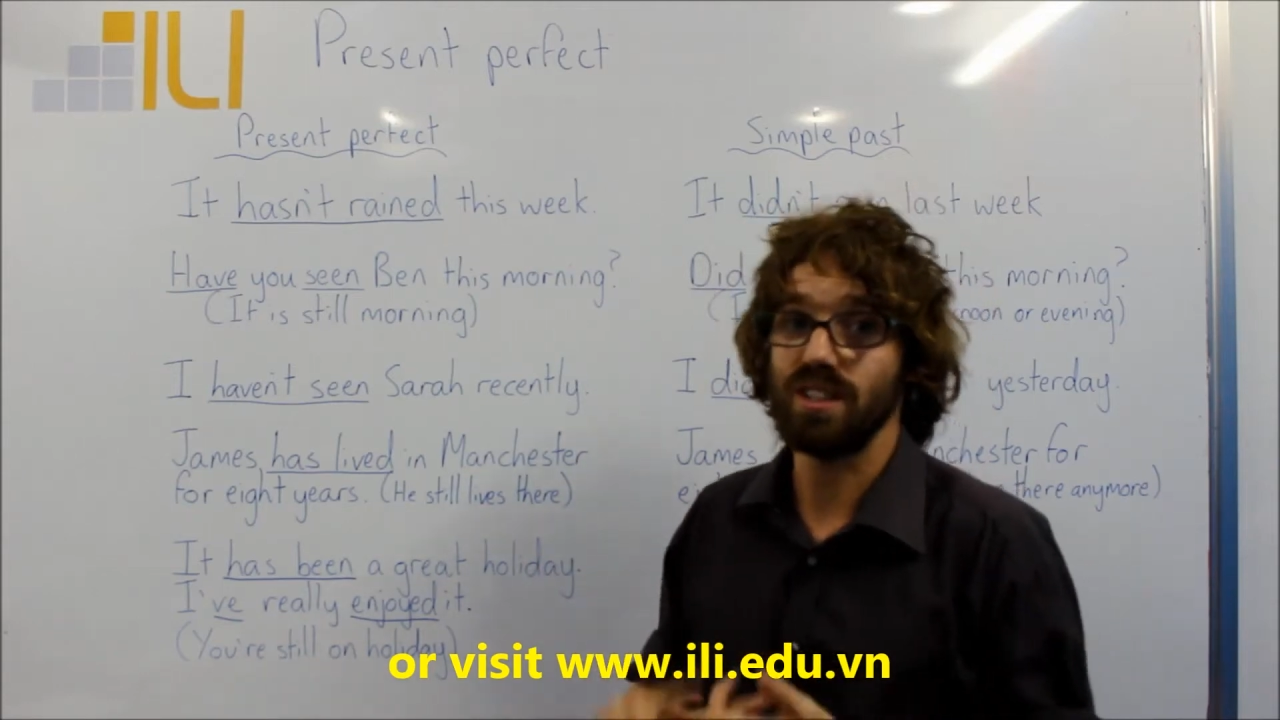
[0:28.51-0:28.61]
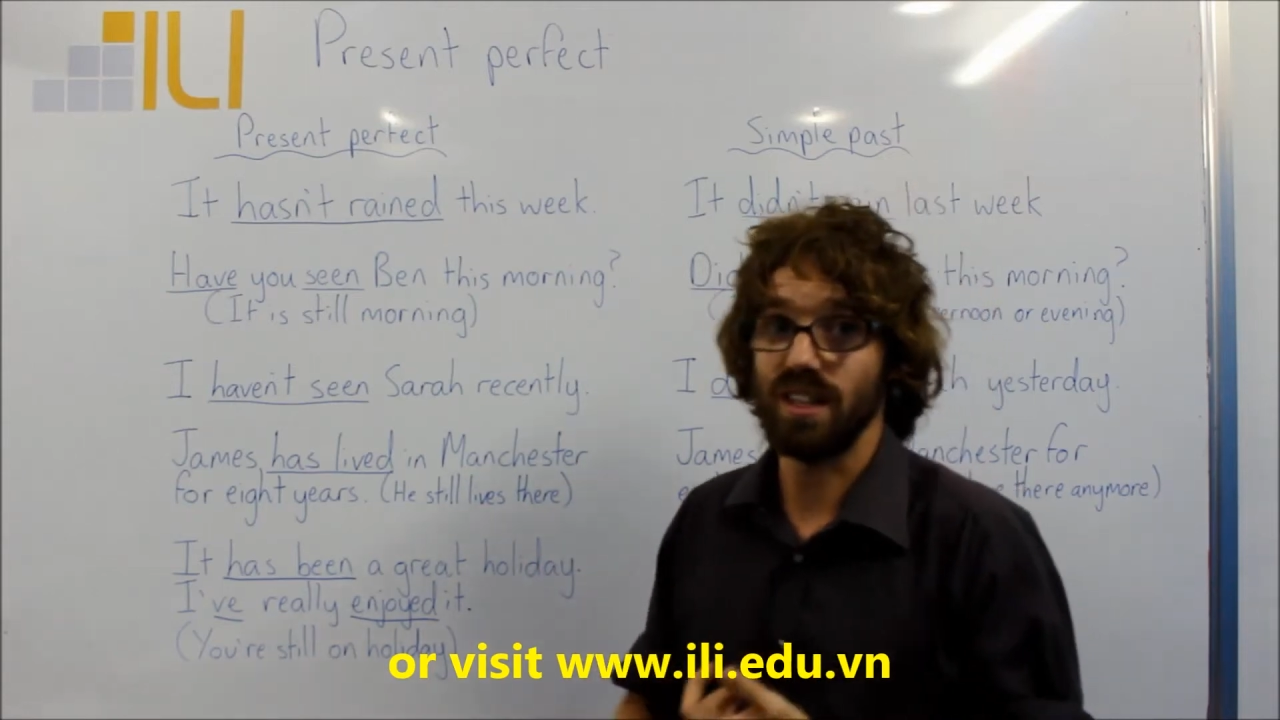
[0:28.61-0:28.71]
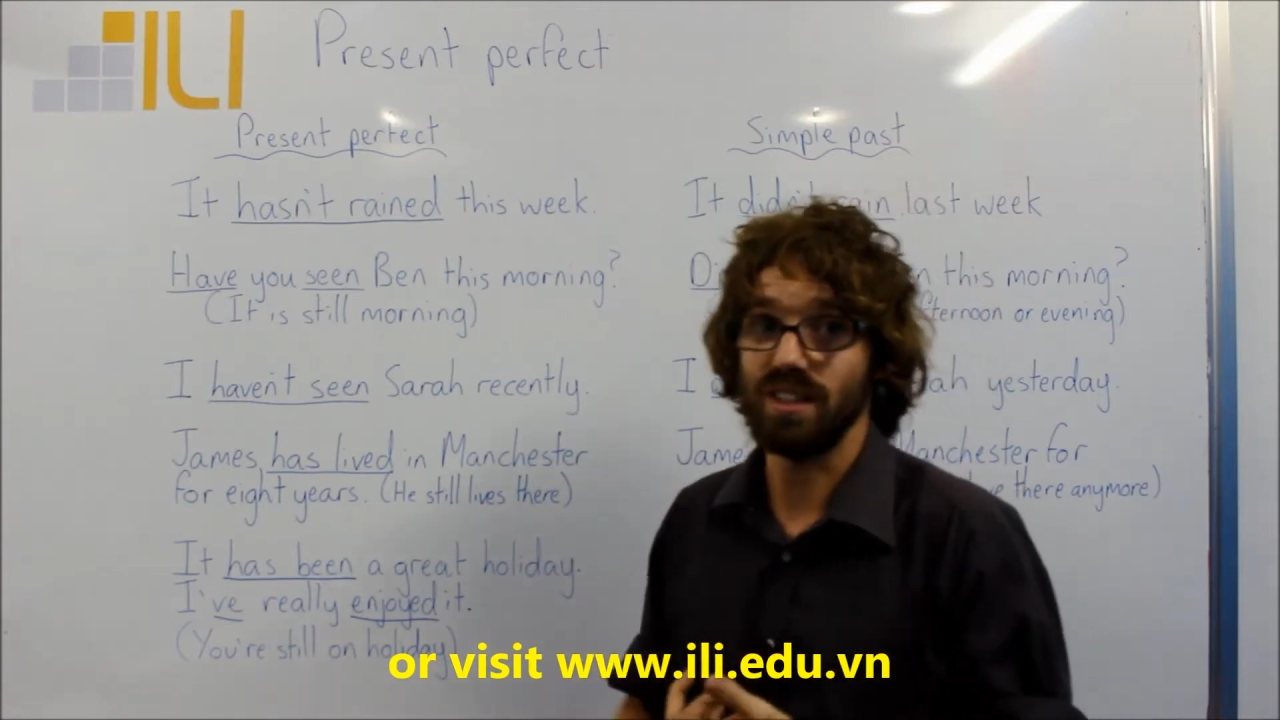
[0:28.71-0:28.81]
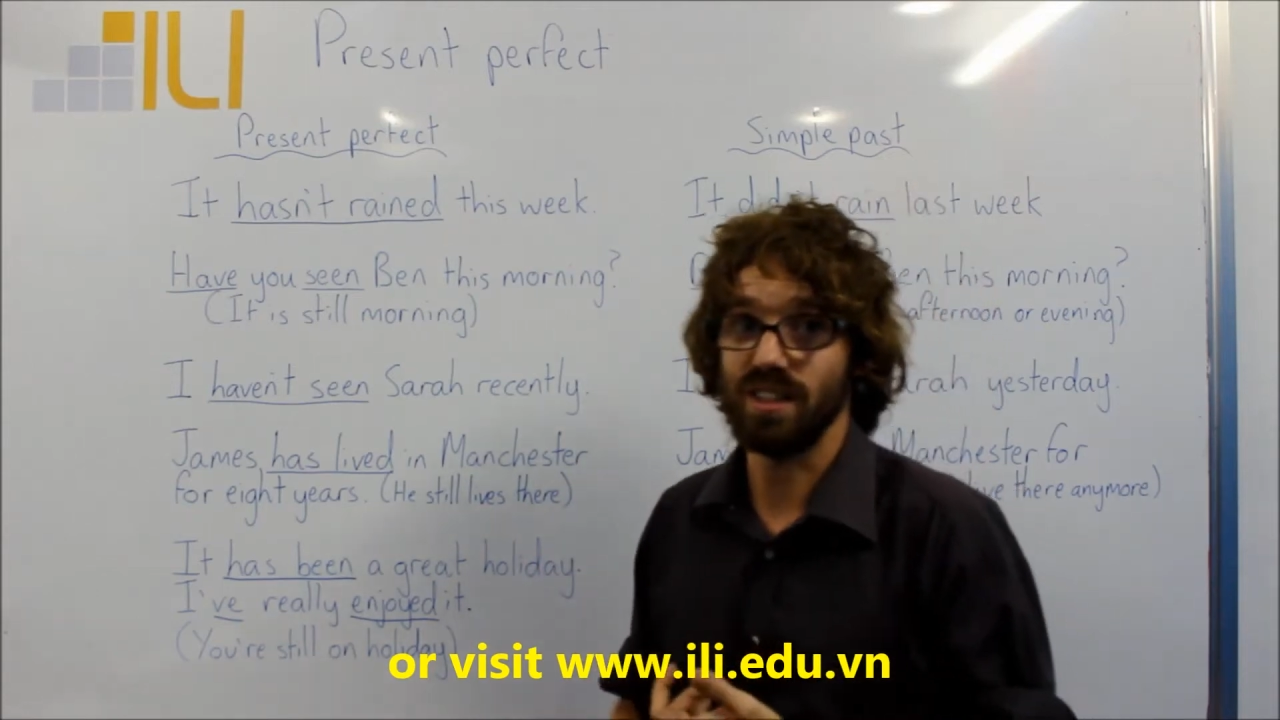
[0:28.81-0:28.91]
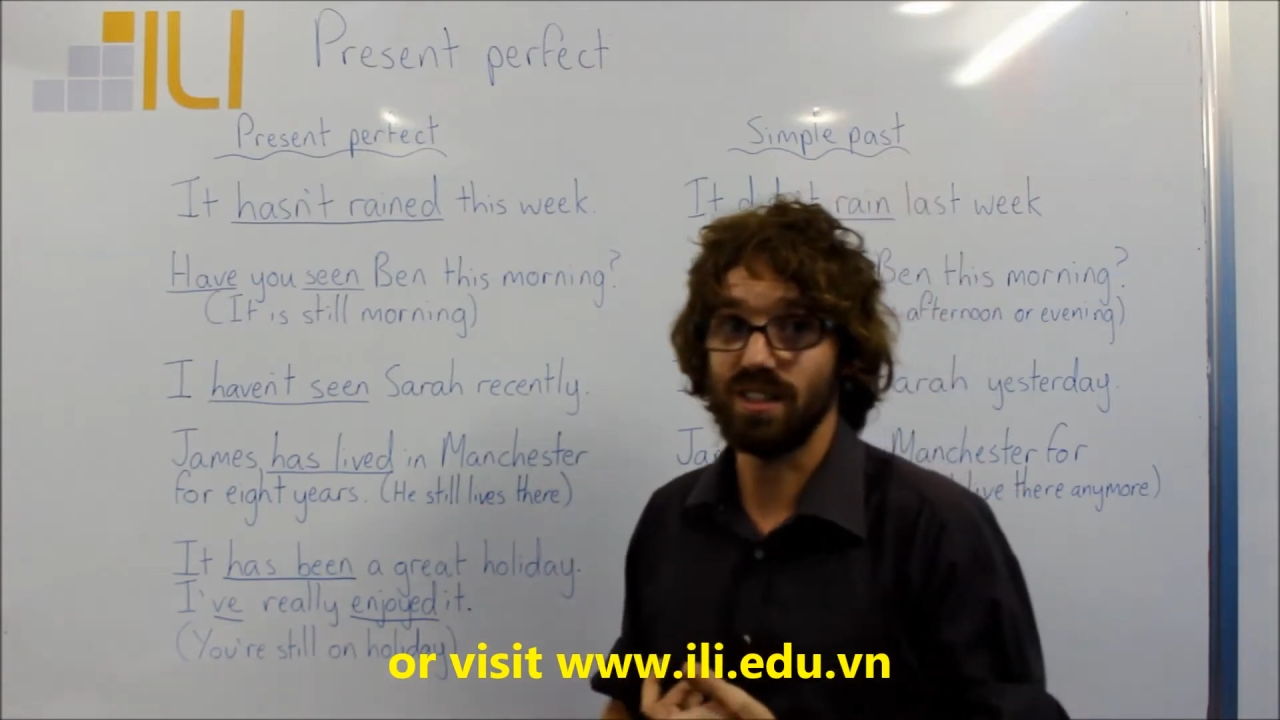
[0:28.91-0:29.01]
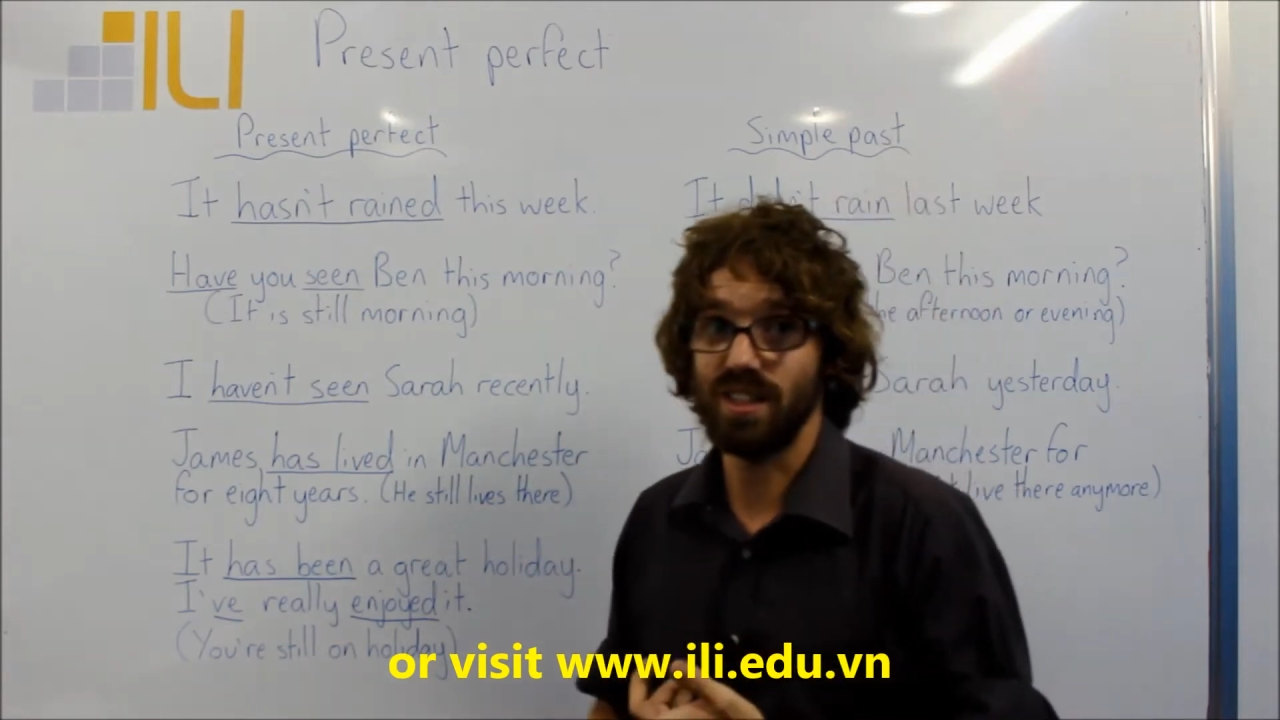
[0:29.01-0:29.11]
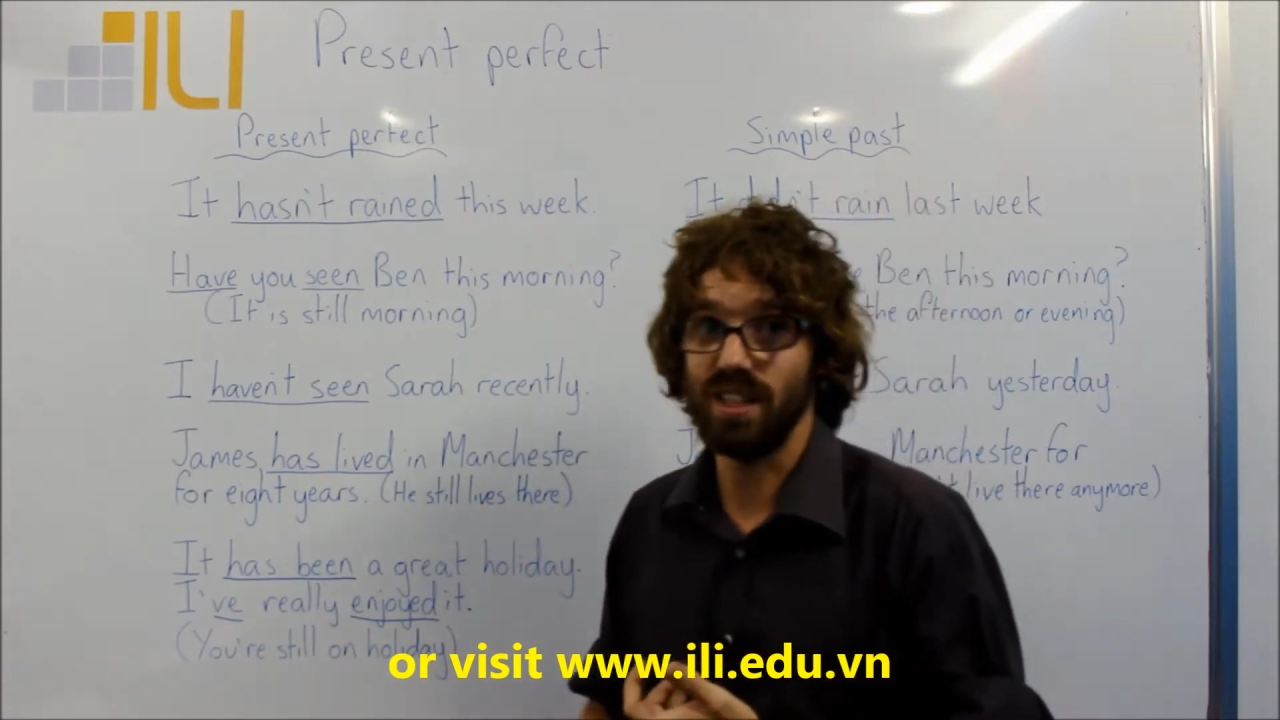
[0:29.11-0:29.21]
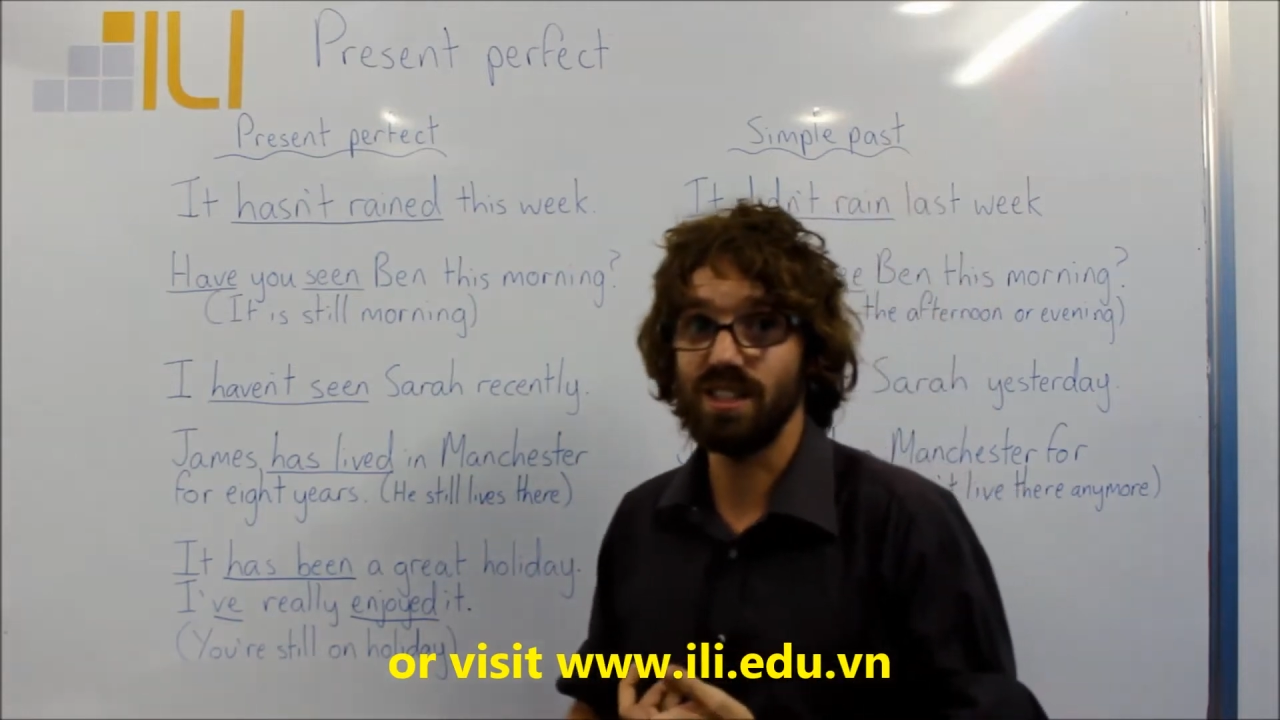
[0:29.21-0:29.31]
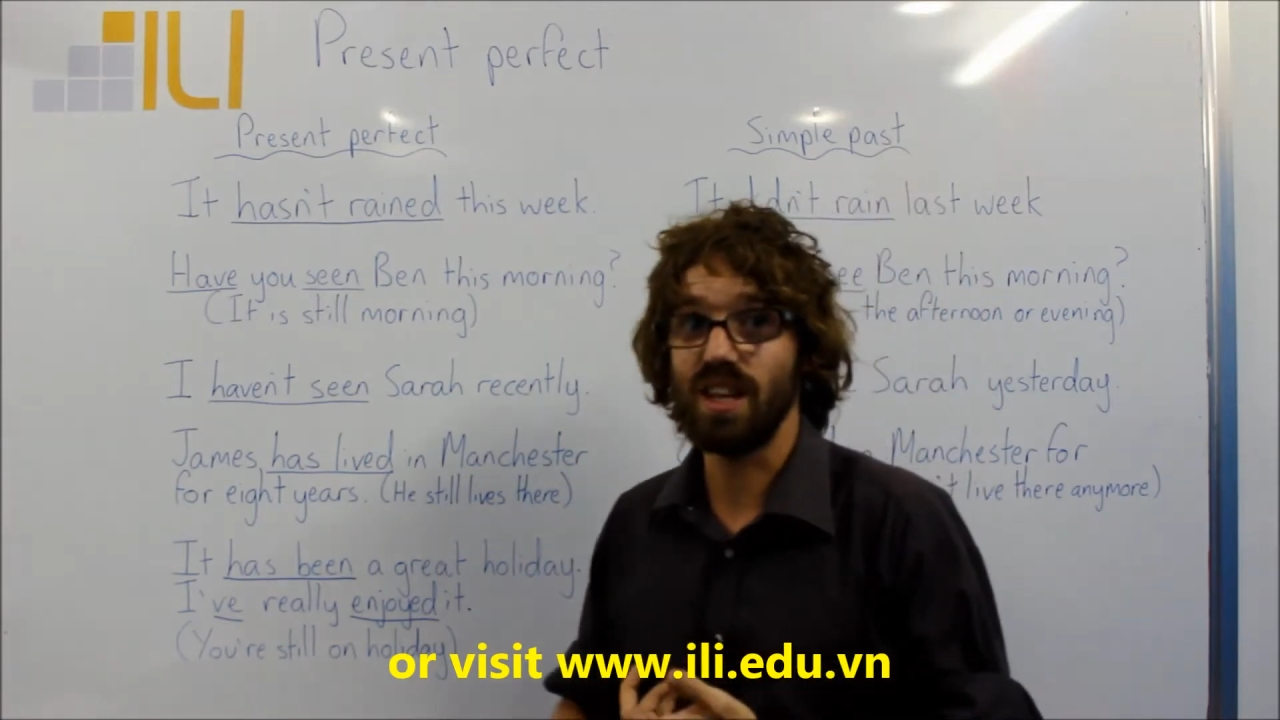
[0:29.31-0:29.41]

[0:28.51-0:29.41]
sentences